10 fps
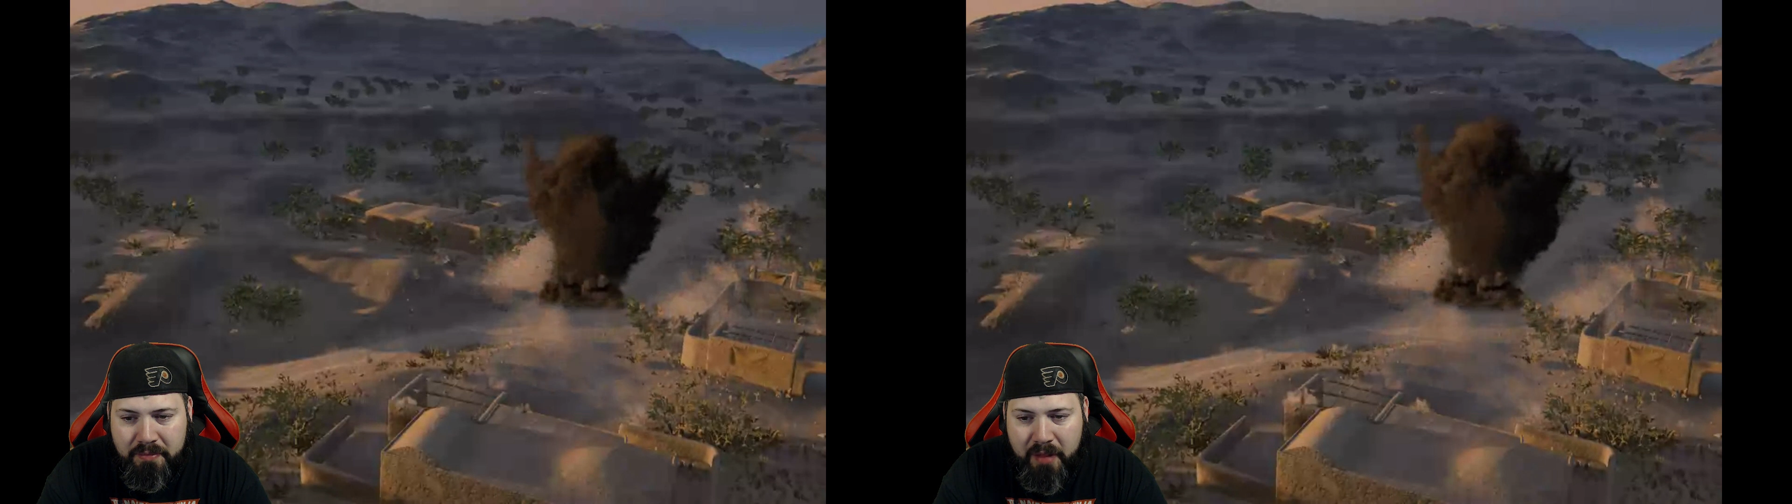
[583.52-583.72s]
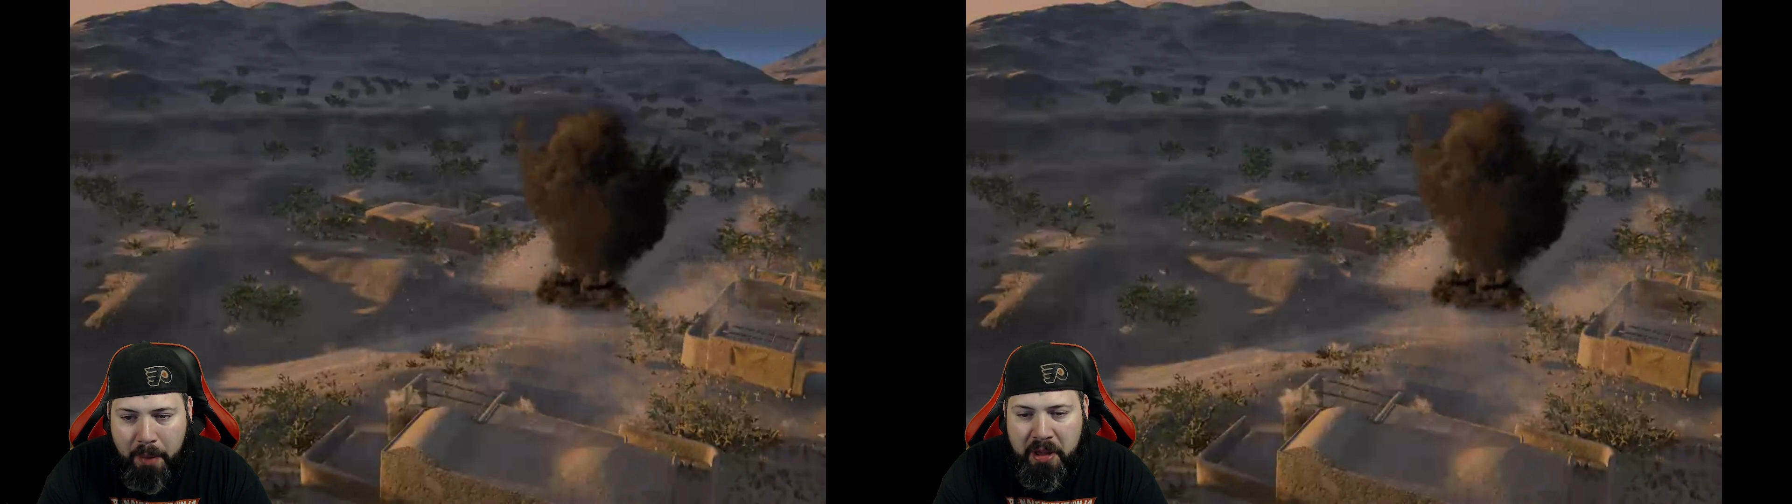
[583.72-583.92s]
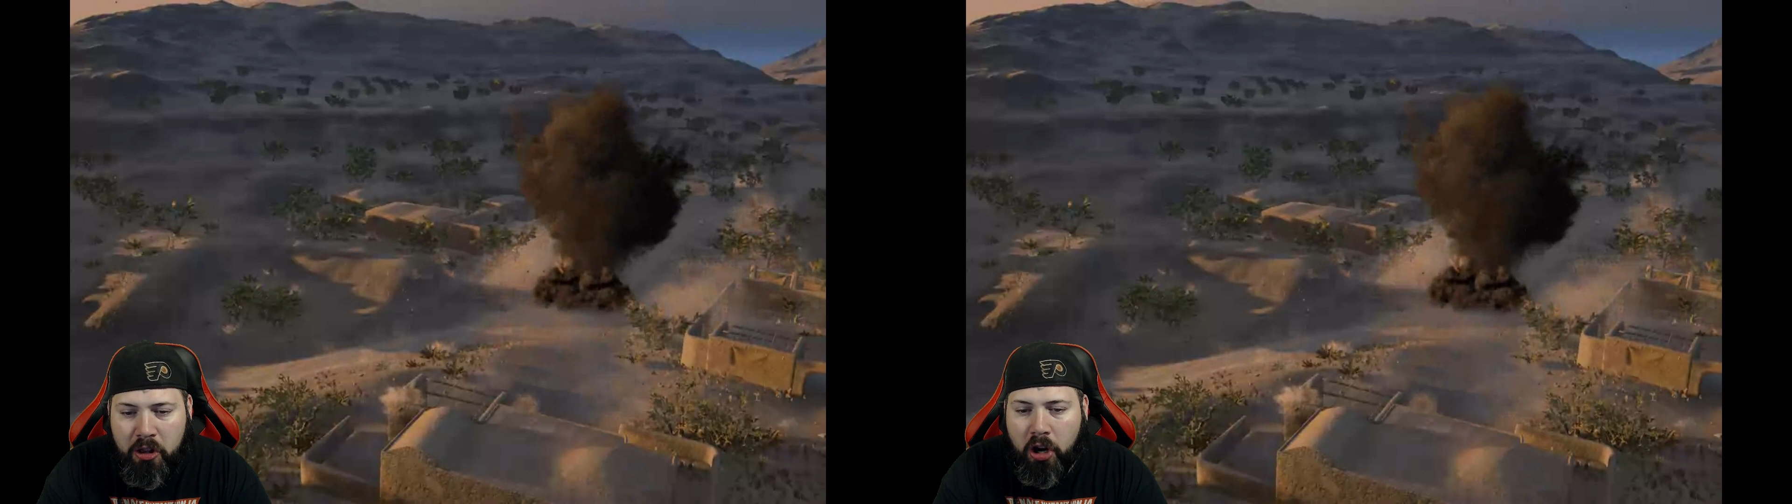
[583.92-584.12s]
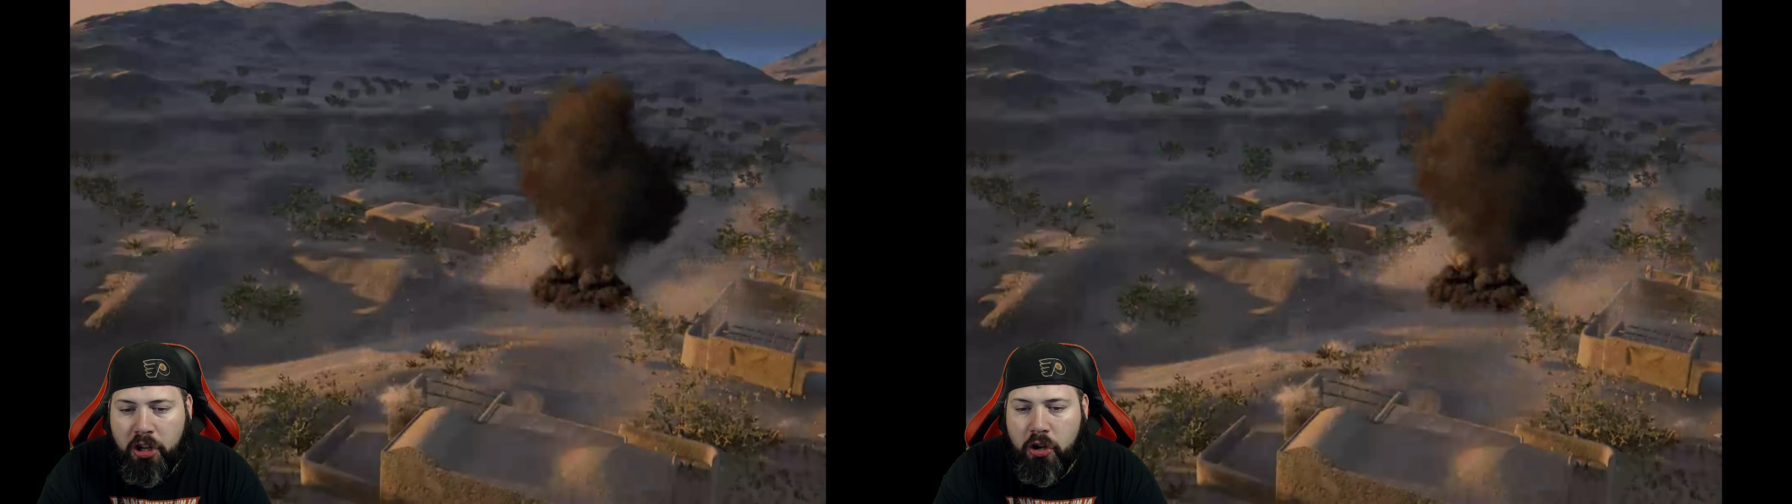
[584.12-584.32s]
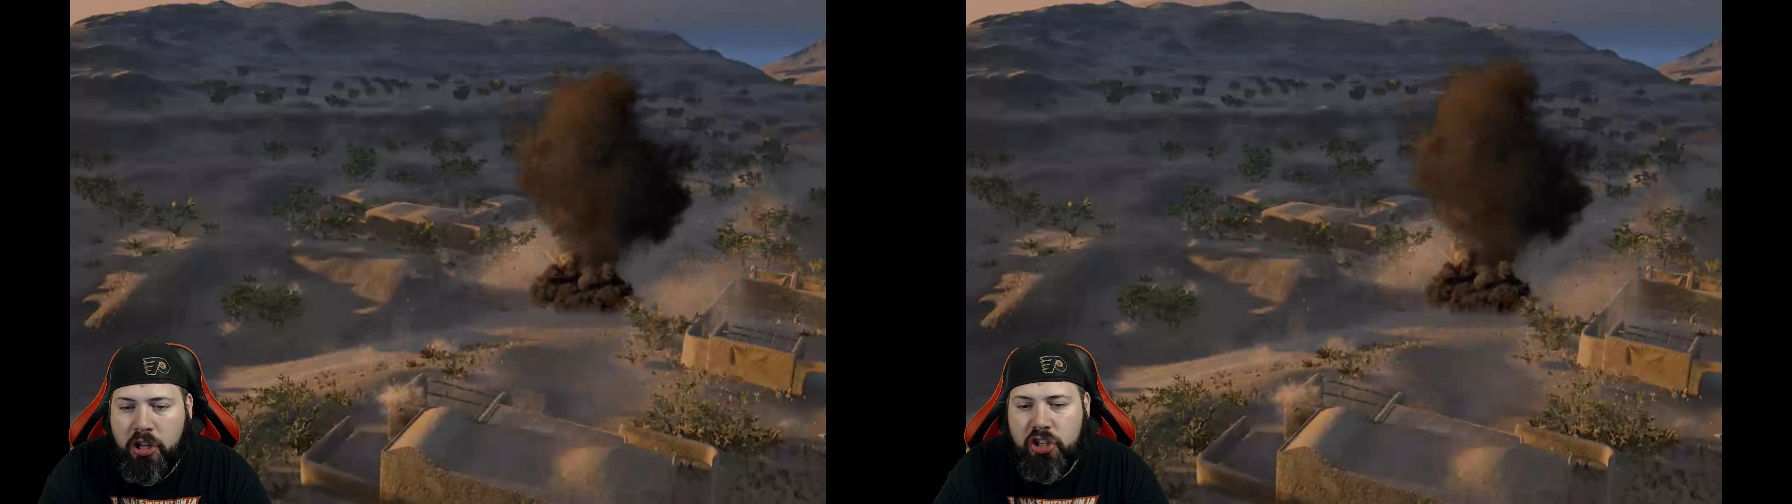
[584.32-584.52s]
I mean,
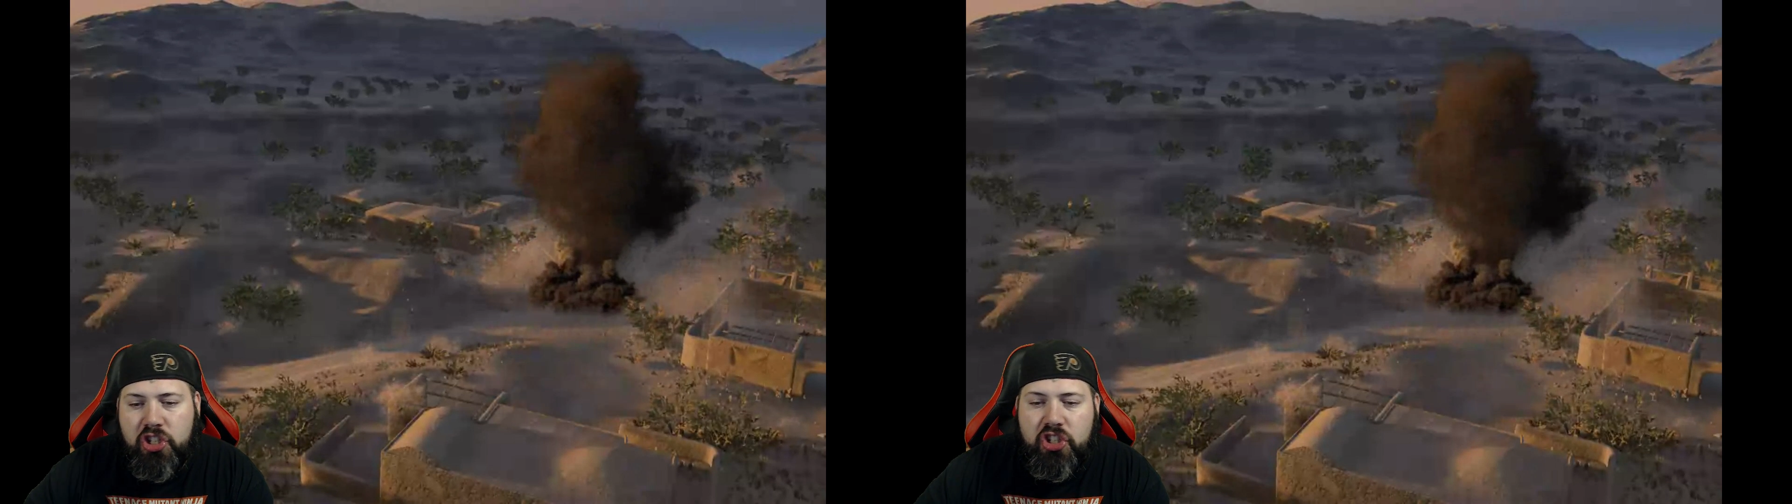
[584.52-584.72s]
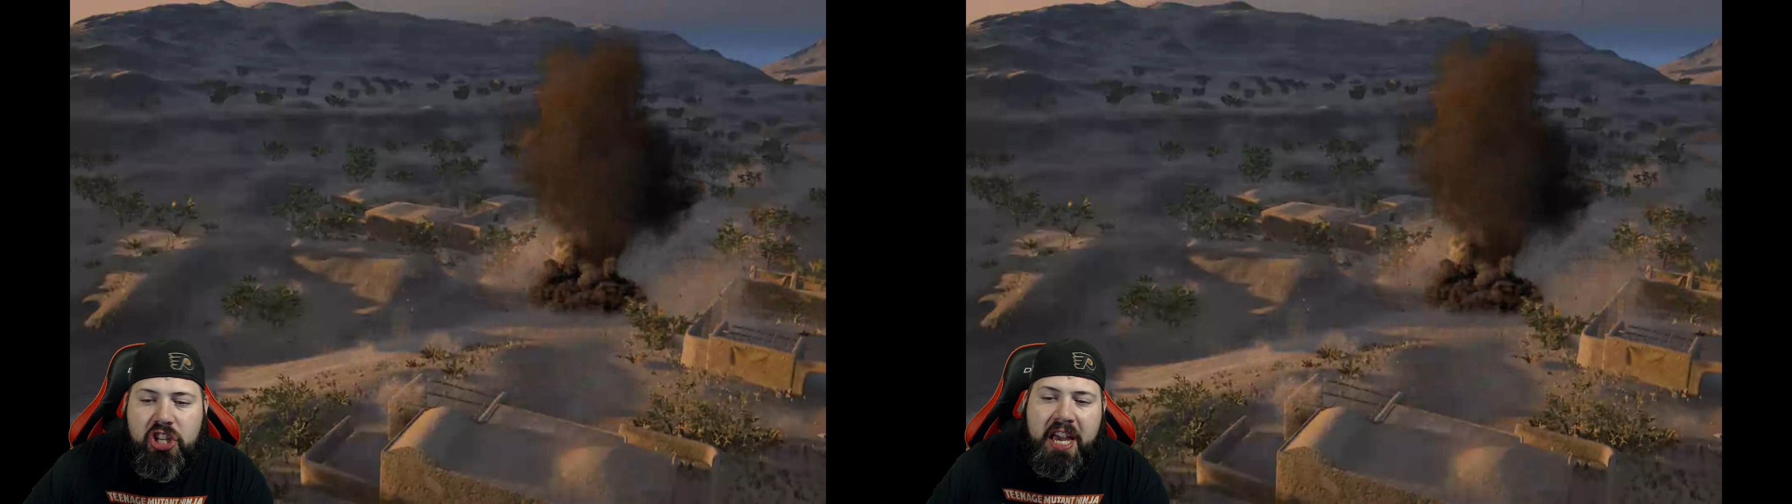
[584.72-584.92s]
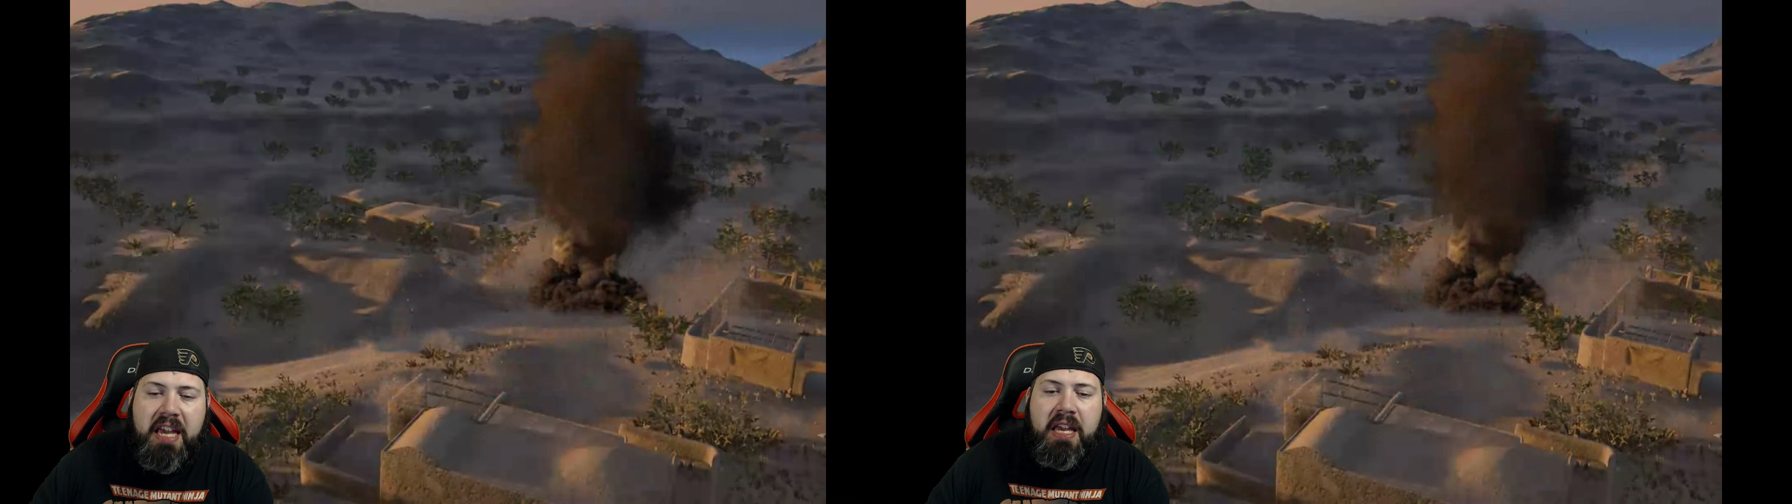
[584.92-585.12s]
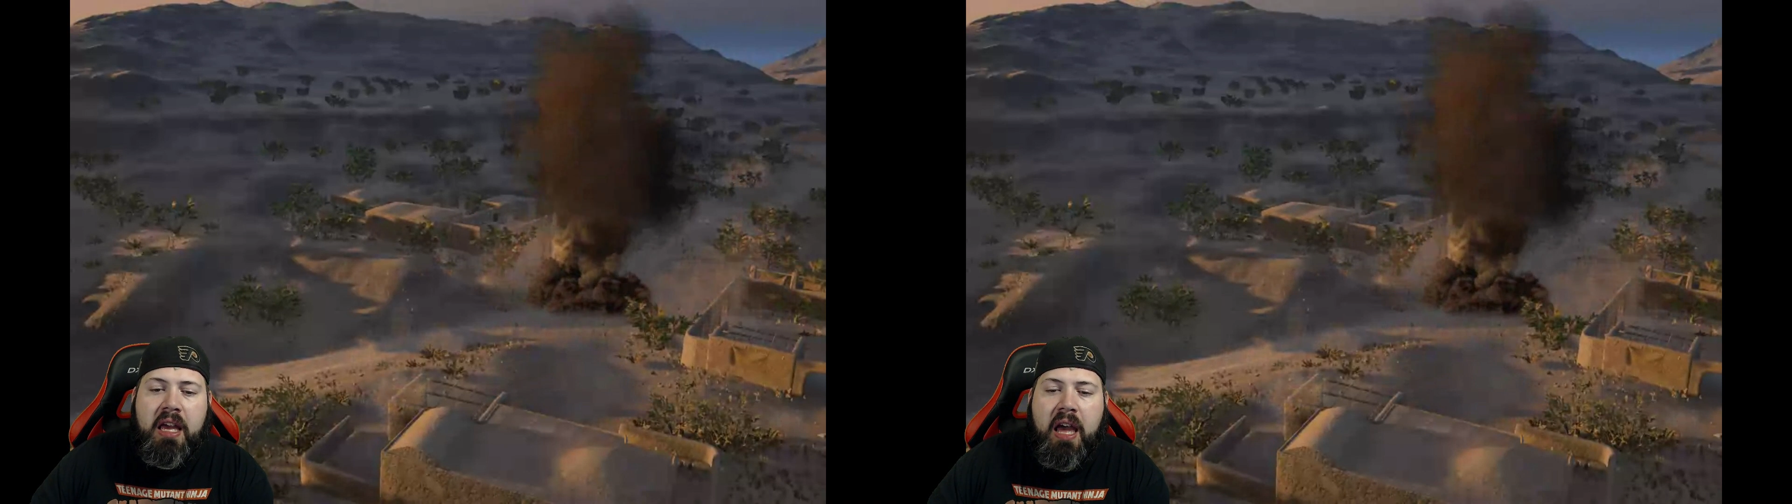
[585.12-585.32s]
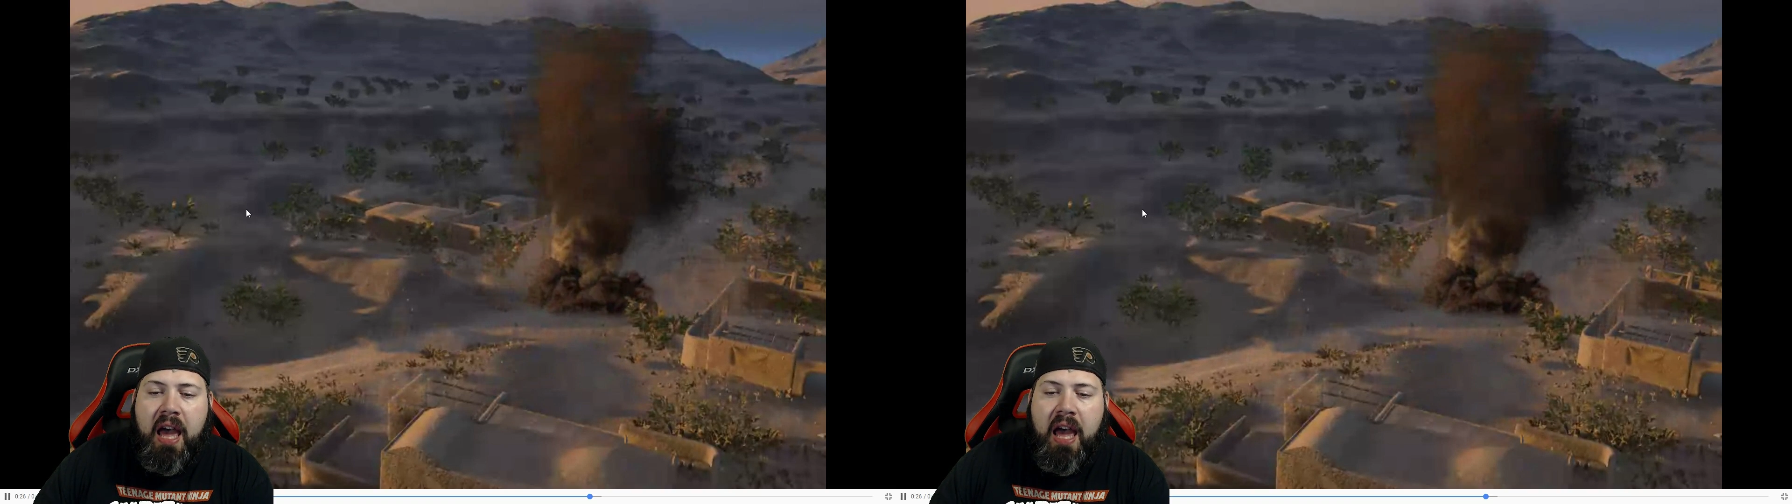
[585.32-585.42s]
look, you can just see